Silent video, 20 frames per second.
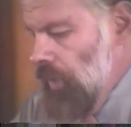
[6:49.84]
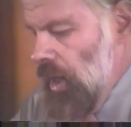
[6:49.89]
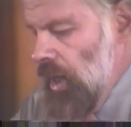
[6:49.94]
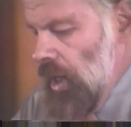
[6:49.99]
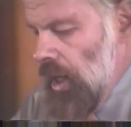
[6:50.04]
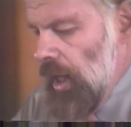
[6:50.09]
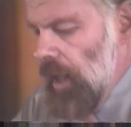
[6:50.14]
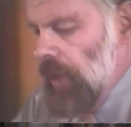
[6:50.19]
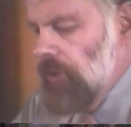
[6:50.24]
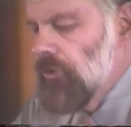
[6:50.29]

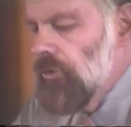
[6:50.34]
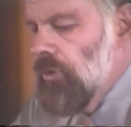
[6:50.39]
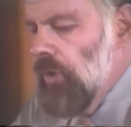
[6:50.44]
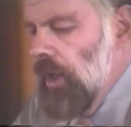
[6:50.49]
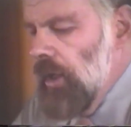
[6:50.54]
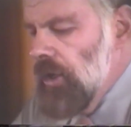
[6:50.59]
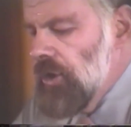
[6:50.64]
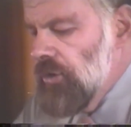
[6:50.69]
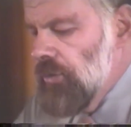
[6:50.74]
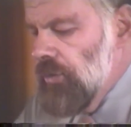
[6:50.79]
And
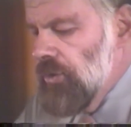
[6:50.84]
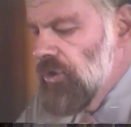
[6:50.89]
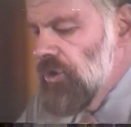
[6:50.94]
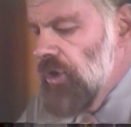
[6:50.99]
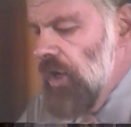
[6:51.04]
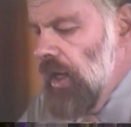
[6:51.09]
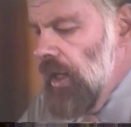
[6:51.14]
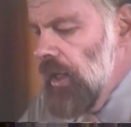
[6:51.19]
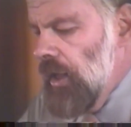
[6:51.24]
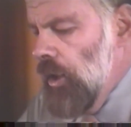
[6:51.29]
Christ was
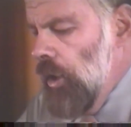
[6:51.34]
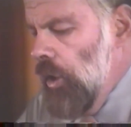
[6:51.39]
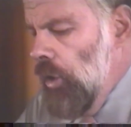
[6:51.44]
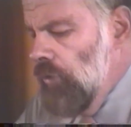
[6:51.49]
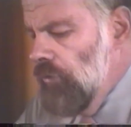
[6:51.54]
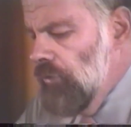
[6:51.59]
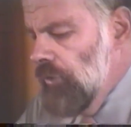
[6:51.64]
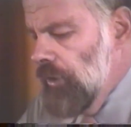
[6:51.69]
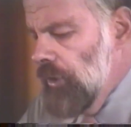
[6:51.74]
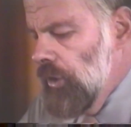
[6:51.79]
saying
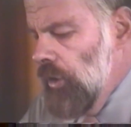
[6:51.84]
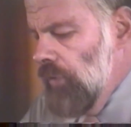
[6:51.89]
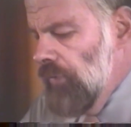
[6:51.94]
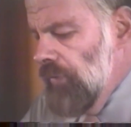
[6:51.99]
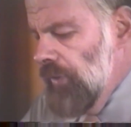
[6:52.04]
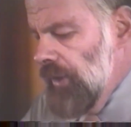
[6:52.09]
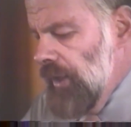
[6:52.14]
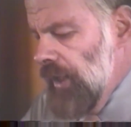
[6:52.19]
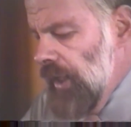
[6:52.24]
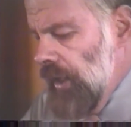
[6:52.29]
over and
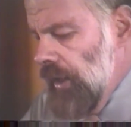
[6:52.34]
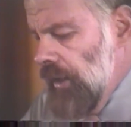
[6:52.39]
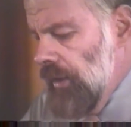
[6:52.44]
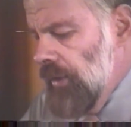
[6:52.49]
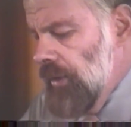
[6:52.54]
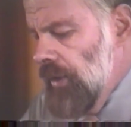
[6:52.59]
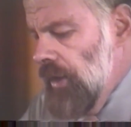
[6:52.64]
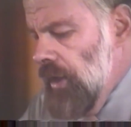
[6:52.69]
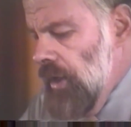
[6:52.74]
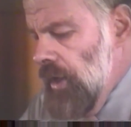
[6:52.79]
over
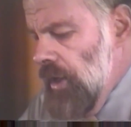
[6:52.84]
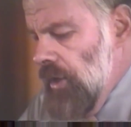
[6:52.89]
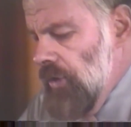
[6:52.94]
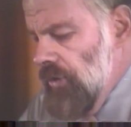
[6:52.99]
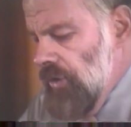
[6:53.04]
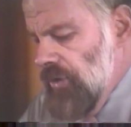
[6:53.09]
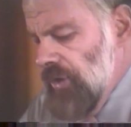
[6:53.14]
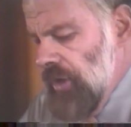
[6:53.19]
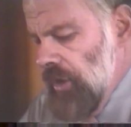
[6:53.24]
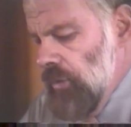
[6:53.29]
again
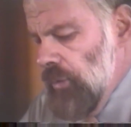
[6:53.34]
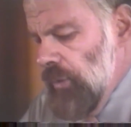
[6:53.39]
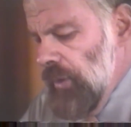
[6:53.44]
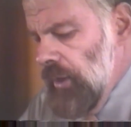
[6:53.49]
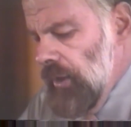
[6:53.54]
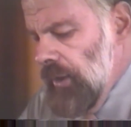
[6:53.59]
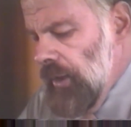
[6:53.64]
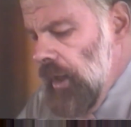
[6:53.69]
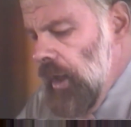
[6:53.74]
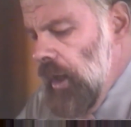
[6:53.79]
that there
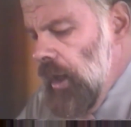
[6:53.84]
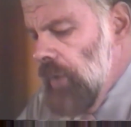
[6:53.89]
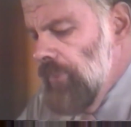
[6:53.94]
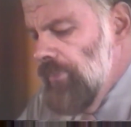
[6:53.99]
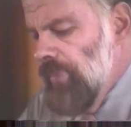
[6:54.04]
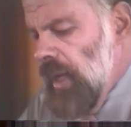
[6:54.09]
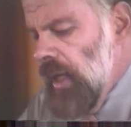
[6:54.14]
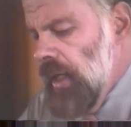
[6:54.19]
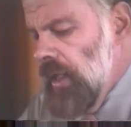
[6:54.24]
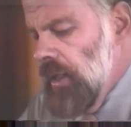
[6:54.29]
really are
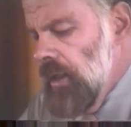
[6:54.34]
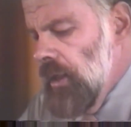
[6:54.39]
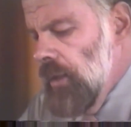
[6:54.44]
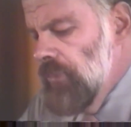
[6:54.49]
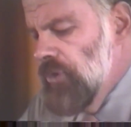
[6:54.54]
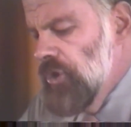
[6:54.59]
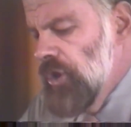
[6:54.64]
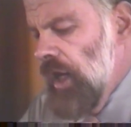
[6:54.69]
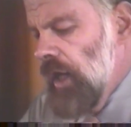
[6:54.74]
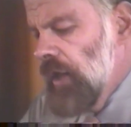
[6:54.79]
many
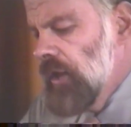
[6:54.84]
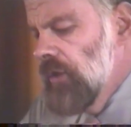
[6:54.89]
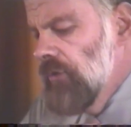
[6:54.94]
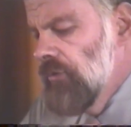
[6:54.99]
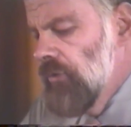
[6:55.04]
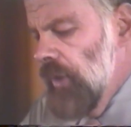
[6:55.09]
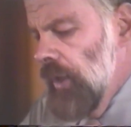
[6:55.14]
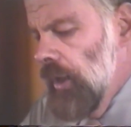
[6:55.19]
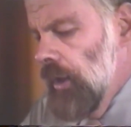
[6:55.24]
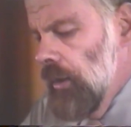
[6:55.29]

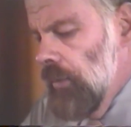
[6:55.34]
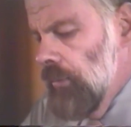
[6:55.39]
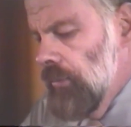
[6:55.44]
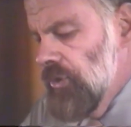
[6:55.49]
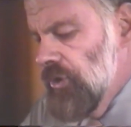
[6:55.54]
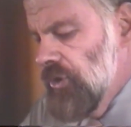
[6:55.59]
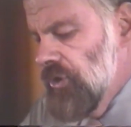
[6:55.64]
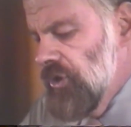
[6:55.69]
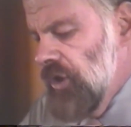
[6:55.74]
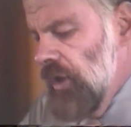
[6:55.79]
objective realms,
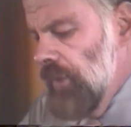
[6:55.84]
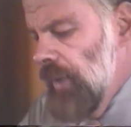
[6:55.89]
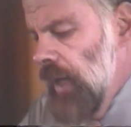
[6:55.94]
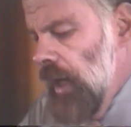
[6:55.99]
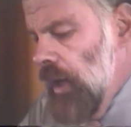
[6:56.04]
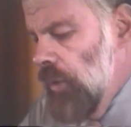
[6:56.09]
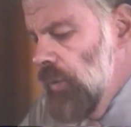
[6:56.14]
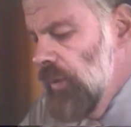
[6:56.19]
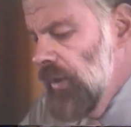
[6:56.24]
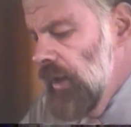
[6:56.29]

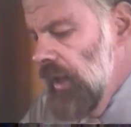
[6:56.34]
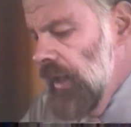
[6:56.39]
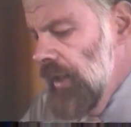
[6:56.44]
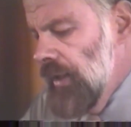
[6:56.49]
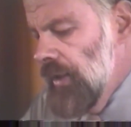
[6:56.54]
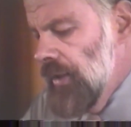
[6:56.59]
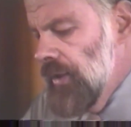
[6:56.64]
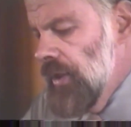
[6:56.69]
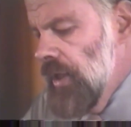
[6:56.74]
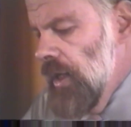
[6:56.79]
somehow
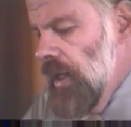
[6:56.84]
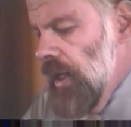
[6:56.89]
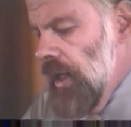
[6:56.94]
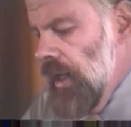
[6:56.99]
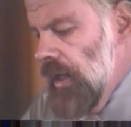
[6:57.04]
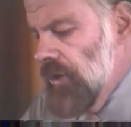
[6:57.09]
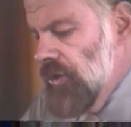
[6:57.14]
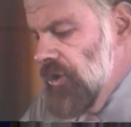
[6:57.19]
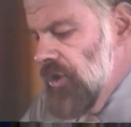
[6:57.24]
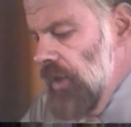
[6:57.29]
related
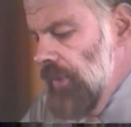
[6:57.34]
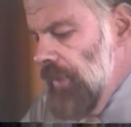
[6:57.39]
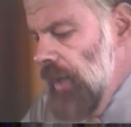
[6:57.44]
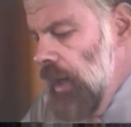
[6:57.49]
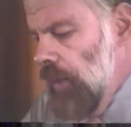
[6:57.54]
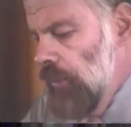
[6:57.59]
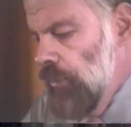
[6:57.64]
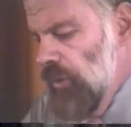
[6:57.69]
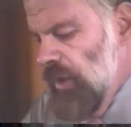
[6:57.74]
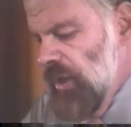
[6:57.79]
and
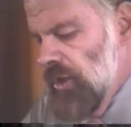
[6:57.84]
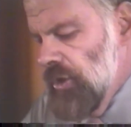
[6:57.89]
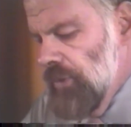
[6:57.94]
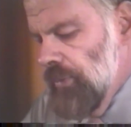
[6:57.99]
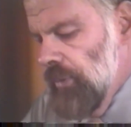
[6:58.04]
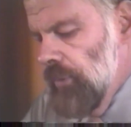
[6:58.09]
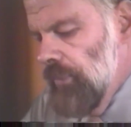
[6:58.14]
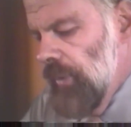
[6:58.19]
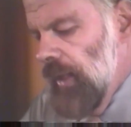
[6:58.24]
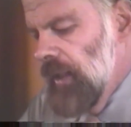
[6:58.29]
somehow
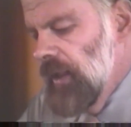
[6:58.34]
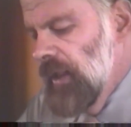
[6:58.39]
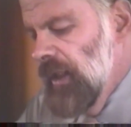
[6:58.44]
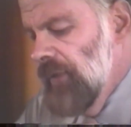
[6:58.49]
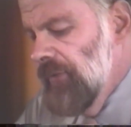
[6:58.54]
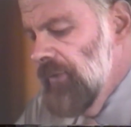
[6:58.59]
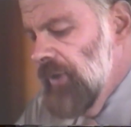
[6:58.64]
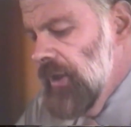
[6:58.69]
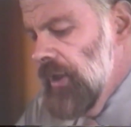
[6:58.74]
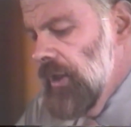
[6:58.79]
bridgeable by
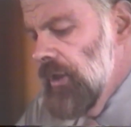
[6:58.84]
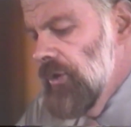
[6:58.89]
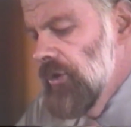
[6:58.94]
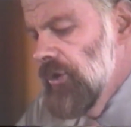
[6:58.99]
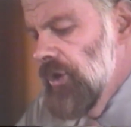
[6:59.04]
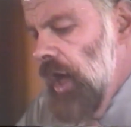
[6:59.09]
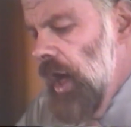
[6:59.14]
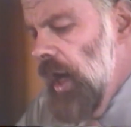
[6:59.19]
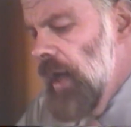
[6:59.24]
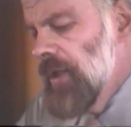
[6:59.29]

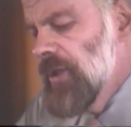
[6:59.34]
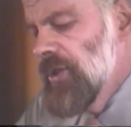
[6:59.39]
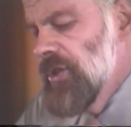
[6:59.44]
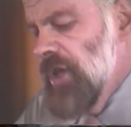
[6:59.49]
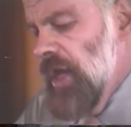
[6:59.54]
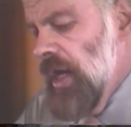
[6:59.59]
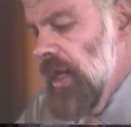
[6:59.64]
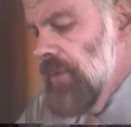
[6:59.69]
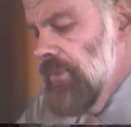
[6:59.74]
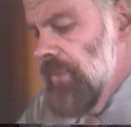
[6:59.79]
living, not
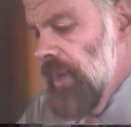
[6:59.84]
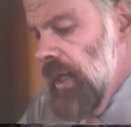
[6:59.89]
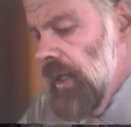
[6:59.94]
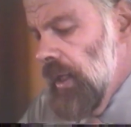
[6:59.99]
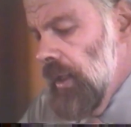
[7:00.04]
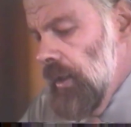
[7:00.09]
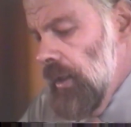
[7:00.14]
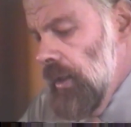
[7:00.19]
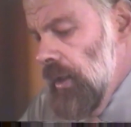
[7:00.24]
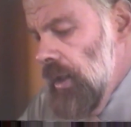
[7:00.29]
dead
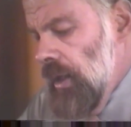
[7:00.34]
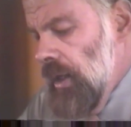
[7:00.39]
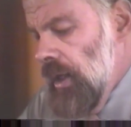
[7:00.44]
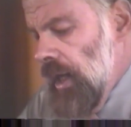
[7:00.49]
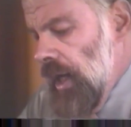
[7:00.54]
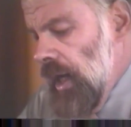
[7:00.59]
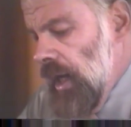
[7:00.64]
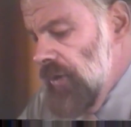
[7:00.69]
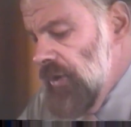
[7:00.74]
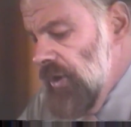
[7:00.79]
men,
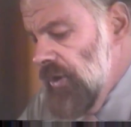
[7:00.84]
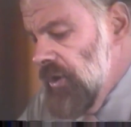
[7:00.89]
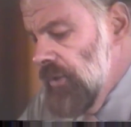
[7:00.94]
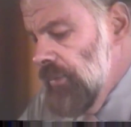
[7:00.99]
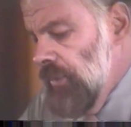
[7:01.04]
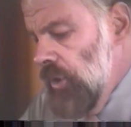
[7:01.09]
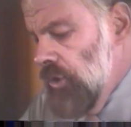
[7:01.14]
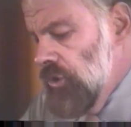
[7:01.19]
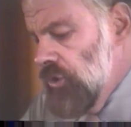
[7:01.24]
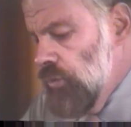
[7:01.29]
and that the
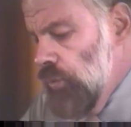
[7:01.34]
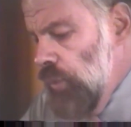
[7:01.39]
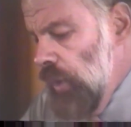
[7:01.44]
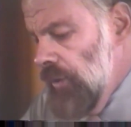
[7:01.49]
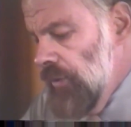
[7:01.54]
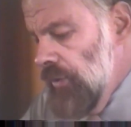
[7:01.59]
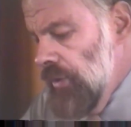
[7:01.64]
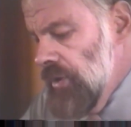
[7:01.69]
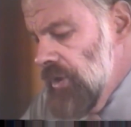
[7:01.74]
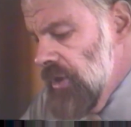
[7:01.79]
most
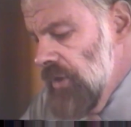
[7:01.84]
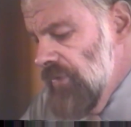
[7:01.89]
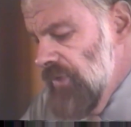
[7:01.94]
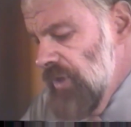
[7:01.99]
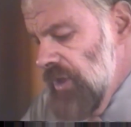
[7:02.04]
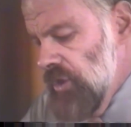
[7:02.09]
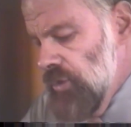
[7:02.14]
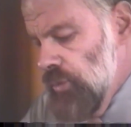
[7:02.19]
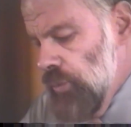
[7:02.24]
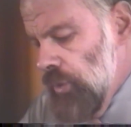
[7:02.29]
wondrous of
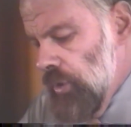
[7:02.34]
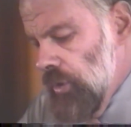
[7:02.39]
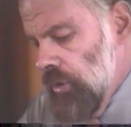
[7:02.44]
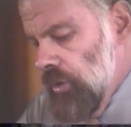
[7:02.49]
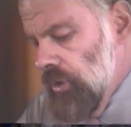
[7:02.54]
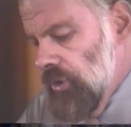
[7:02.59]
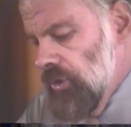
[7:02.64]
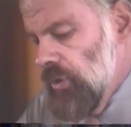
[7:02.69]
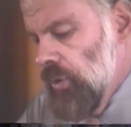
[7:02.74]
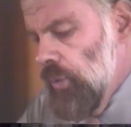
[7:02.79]
these
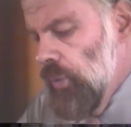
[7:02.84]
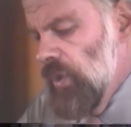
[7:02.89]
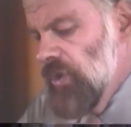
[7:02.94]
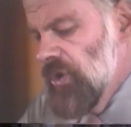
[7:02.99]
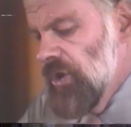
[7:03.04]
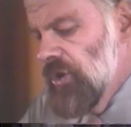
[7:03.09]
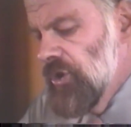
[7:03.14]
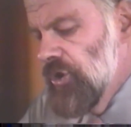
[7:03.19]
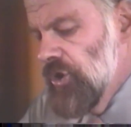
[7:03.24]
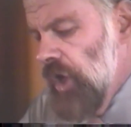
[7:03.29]
worlds was
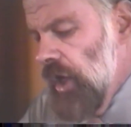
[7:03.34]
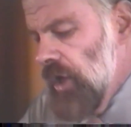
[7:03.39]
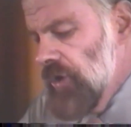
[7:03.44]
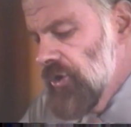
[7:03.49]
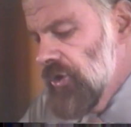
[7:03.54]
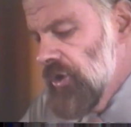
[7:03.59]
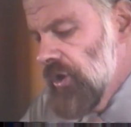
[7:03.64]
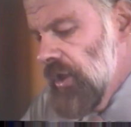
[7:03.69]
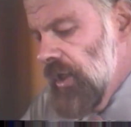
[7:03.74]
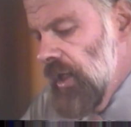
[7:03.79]
a just
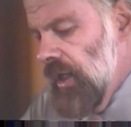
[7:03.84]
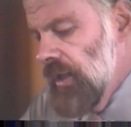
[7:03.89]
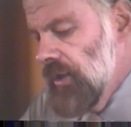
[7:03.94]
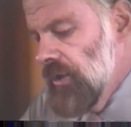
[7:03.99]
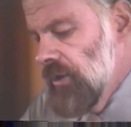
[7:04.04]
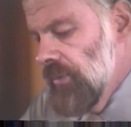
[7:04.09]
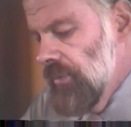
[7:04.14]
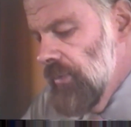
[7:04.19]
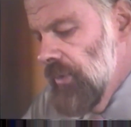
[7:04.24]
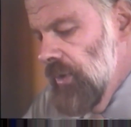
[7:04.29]
kingdom